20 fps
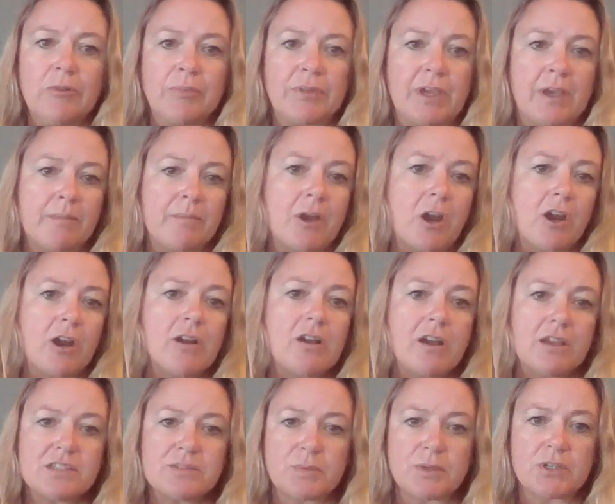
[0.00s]
Our
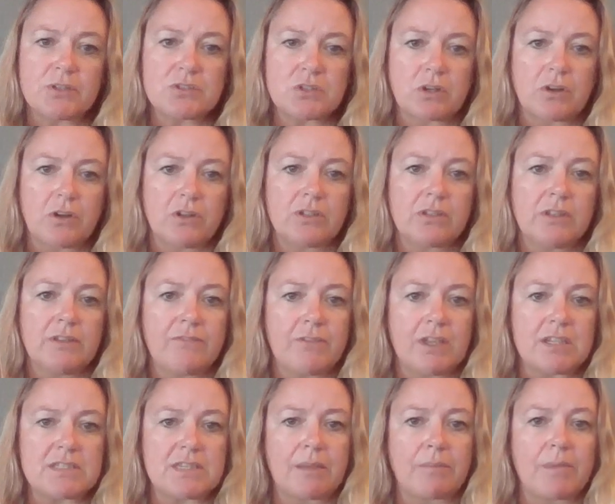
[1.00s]
hospitals are currently
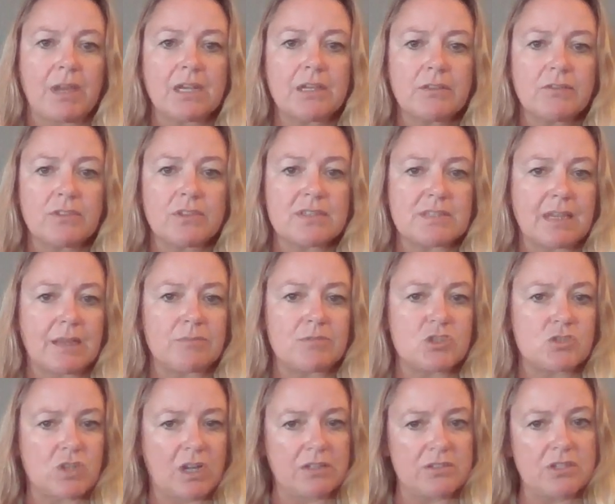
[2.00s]
facing many of the same
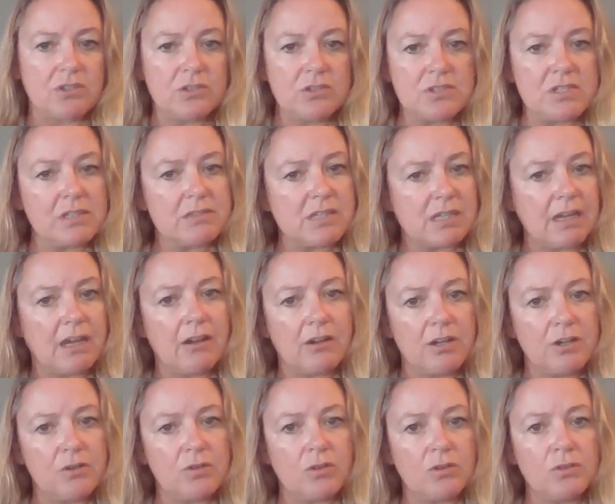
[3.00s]
stressors as they are
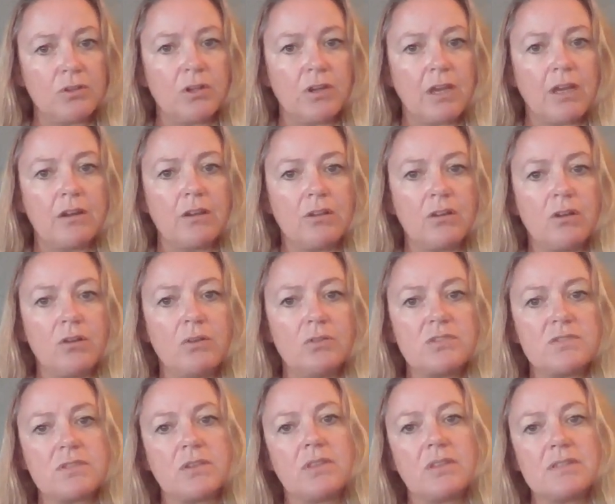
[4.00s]
in northern Idaho,
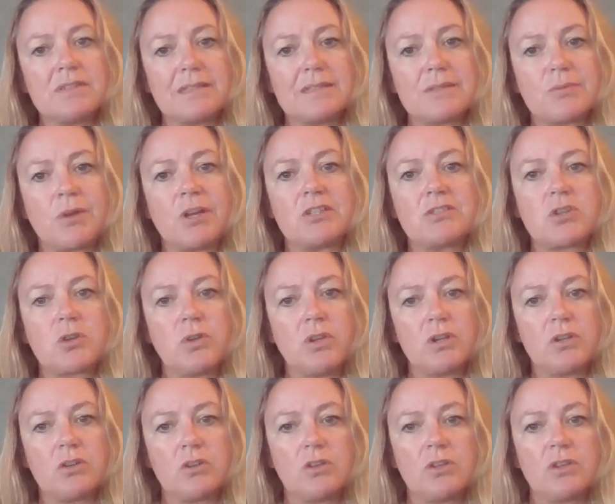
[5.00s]
so this is why it's
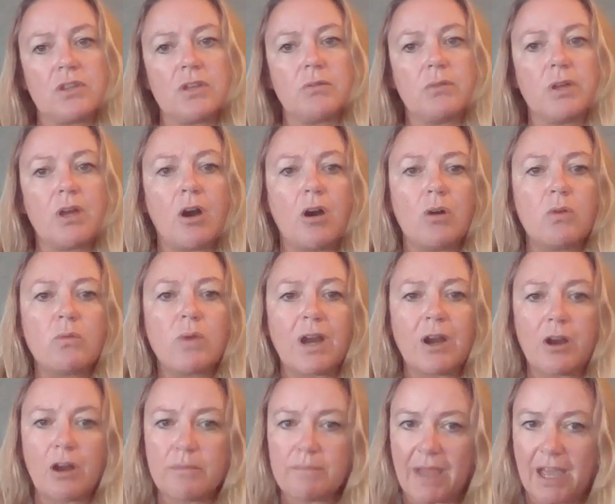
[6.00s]
critical that we all wear
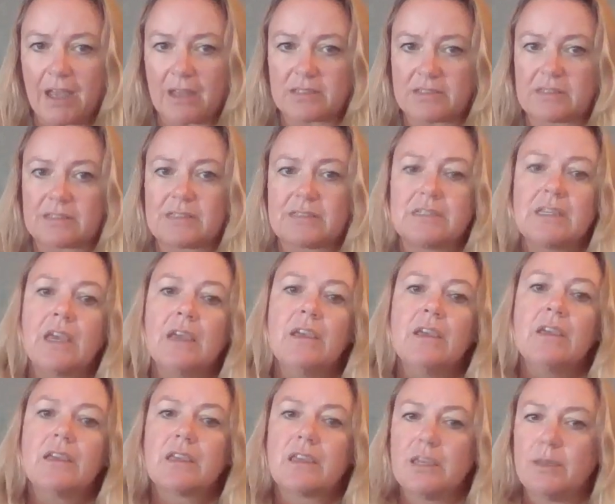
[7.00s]
our masks,
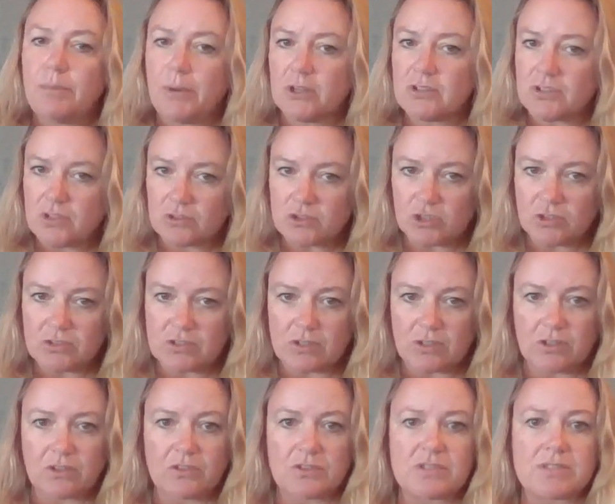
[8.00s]
keep our social
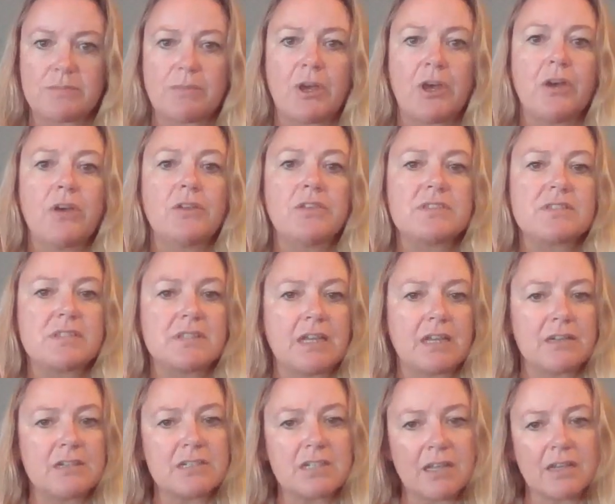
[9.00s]
circles small,
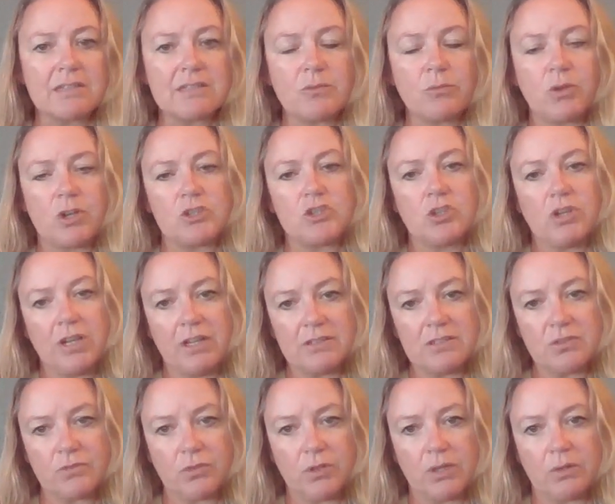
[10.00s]
sanitize and wash your
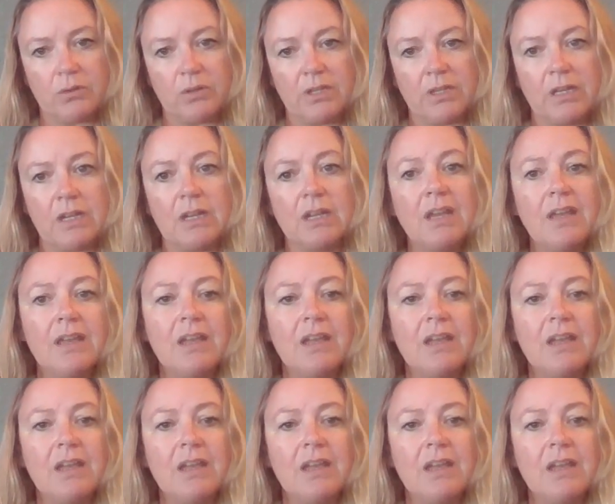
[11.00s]
hands frequently,